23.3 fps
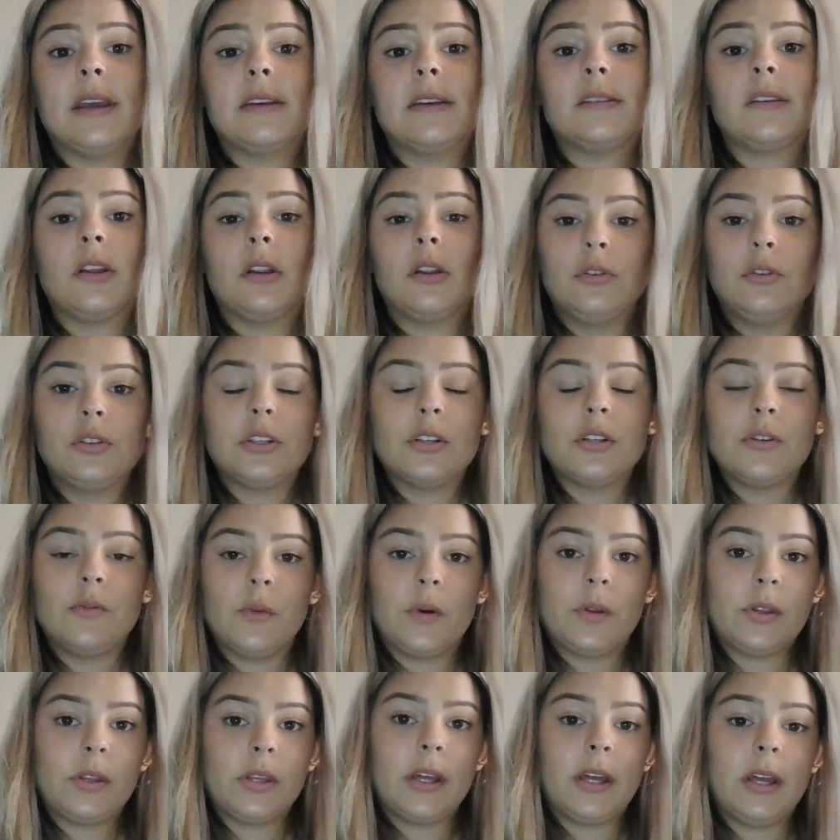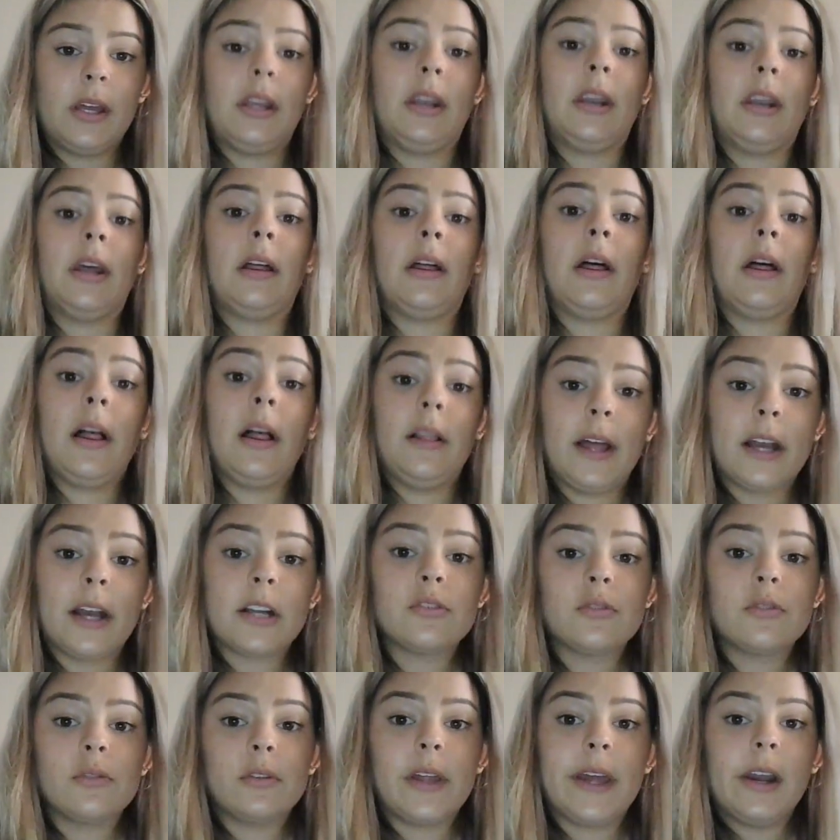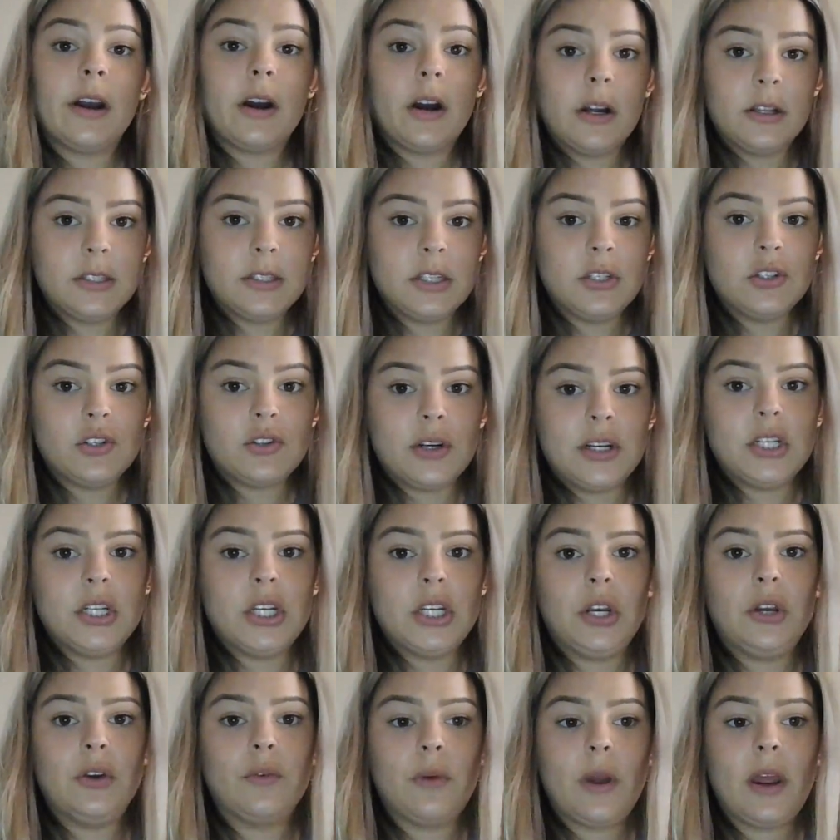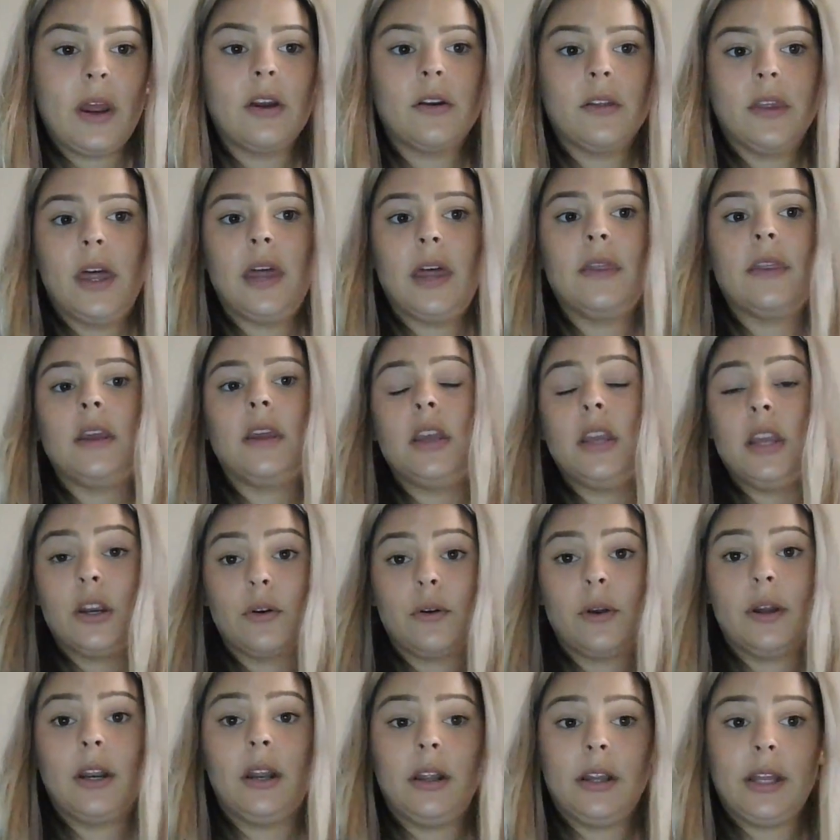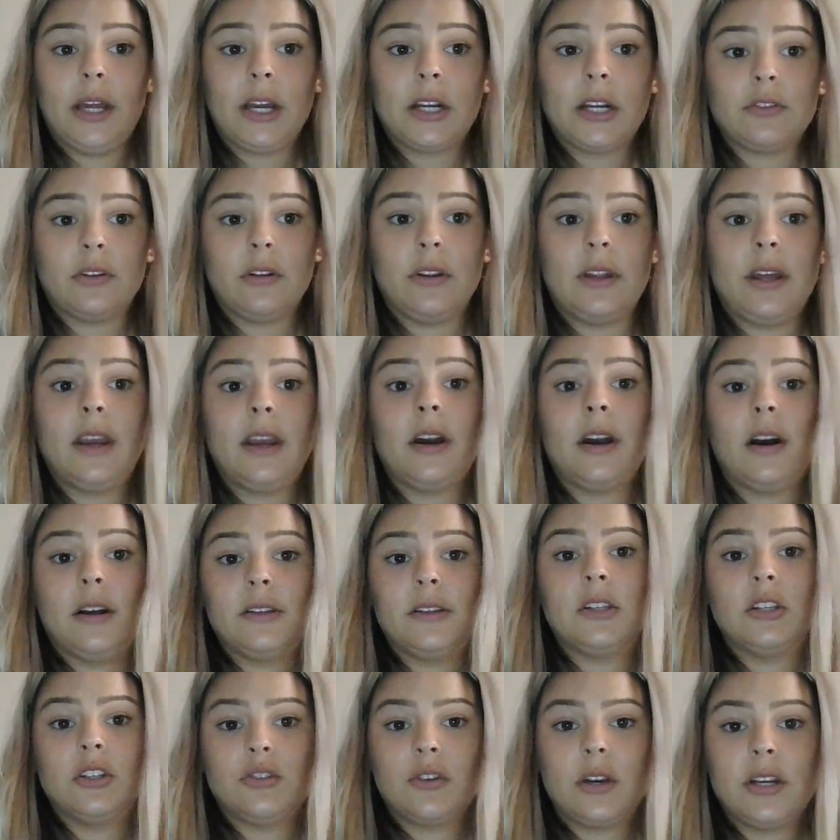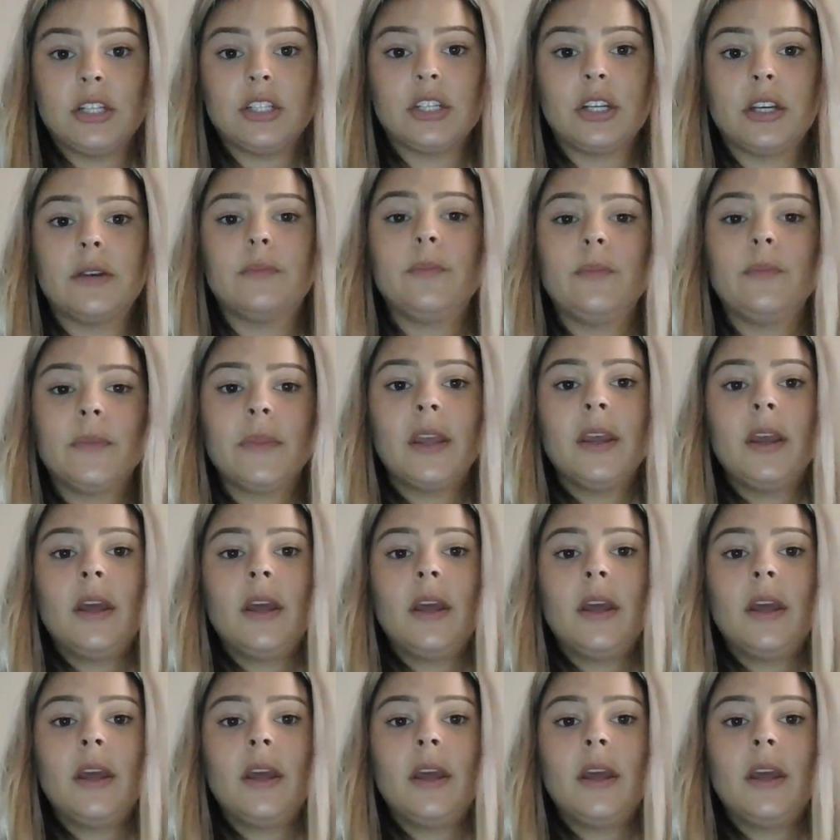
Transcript: a solution with an electrolyte concentration greater than the urine electrolyte concentration.